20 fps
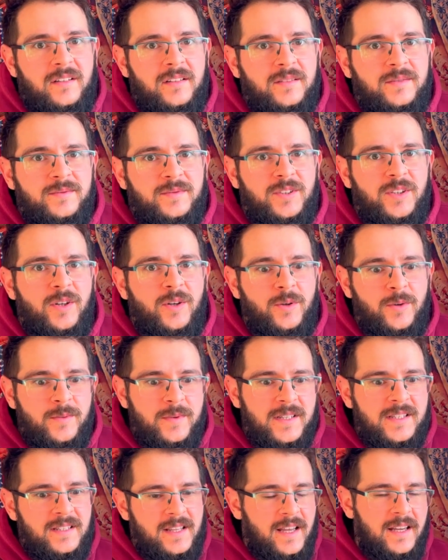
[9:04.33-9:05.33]
So
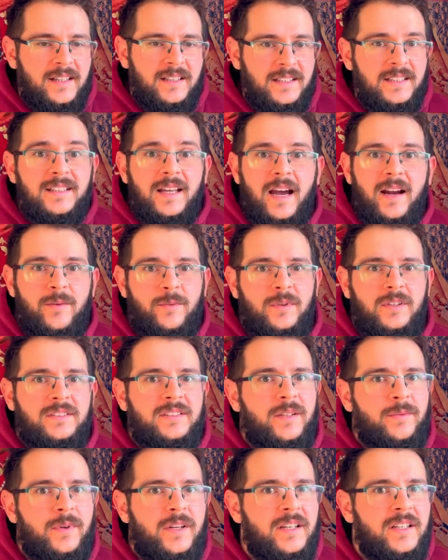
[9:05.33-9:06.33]
it's like an entire world. They
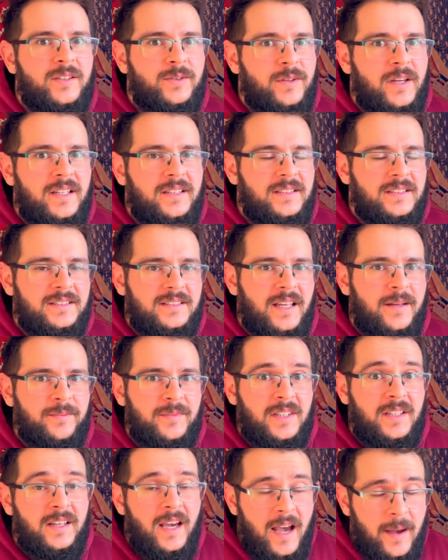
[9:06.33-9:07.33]
really created
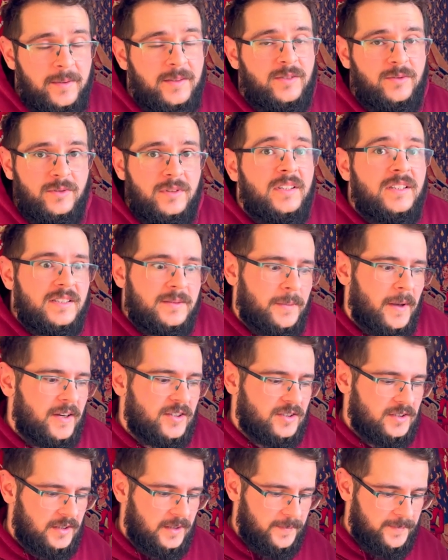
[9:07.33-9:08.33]
something absolutely
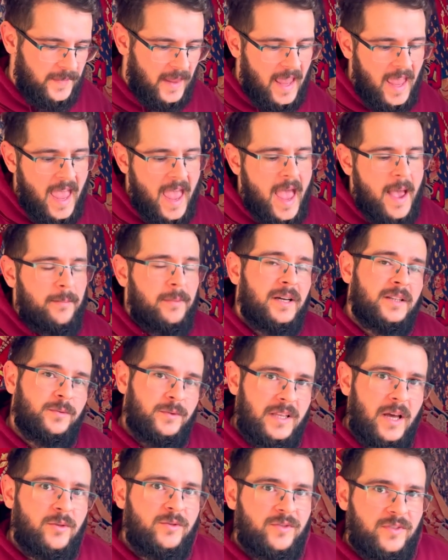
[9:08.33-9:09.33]
special. But
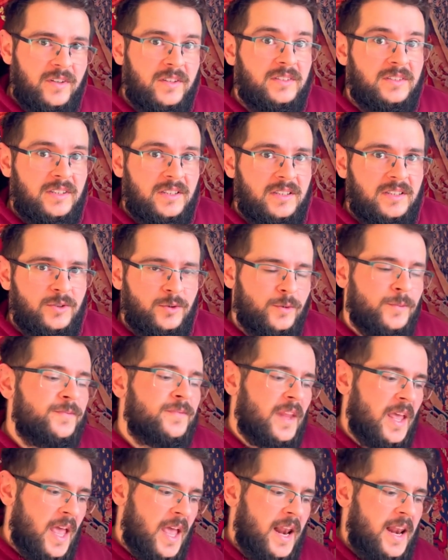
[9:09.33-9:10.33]
without further ado,
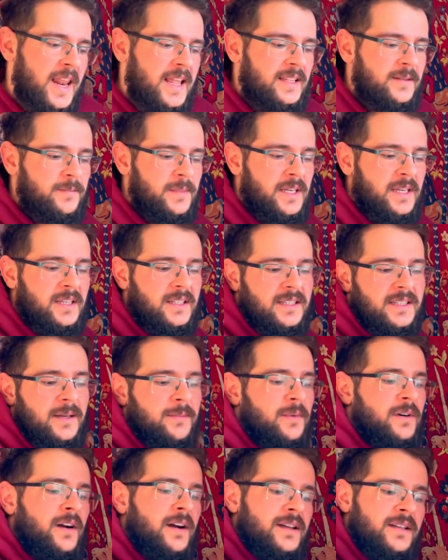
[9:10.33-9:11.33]
let me
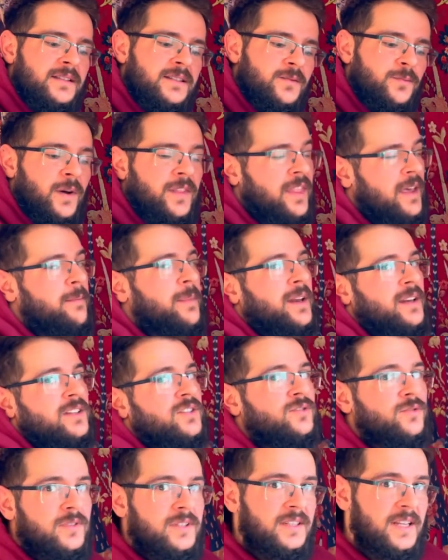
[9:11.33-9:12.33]
summarize what I managed to
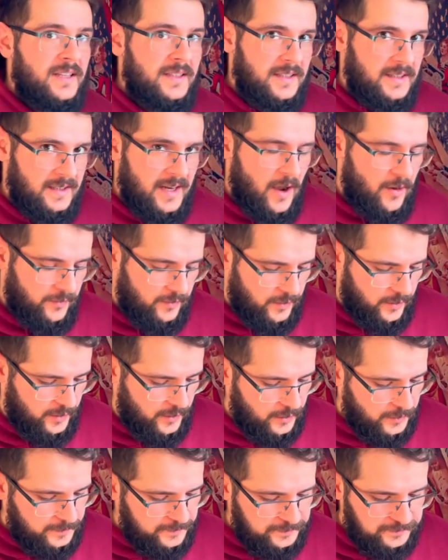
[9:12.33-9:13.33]
read until now for
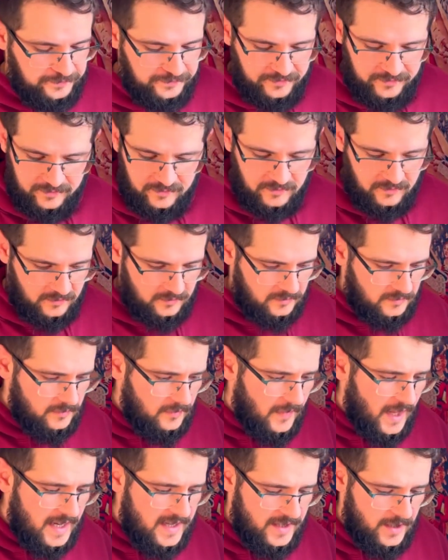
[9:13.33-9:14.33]
you.
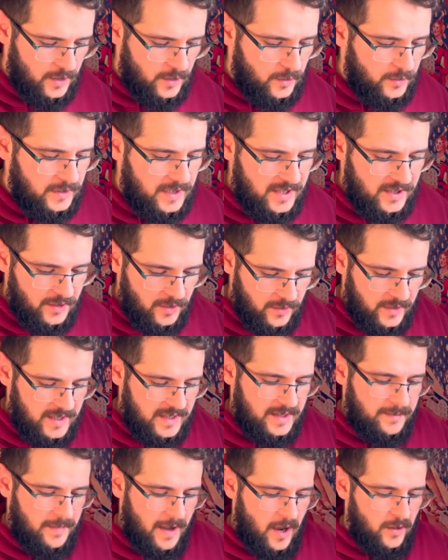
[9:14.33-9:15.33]
So the story is
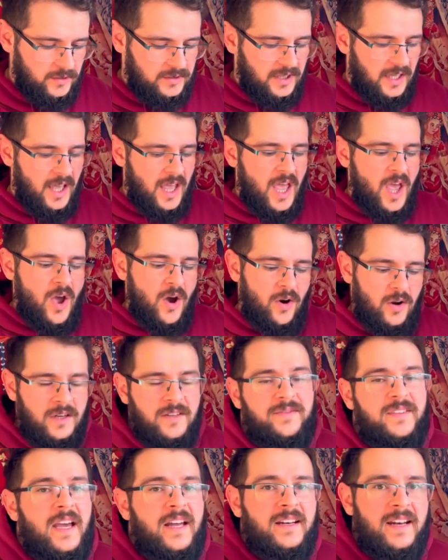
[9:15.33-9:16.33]
about
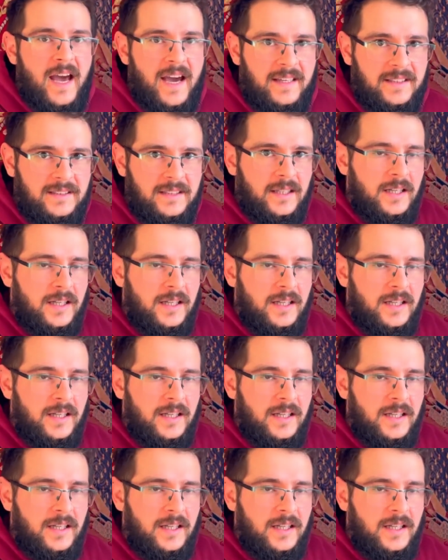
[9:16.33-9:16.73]
Olivia Knight.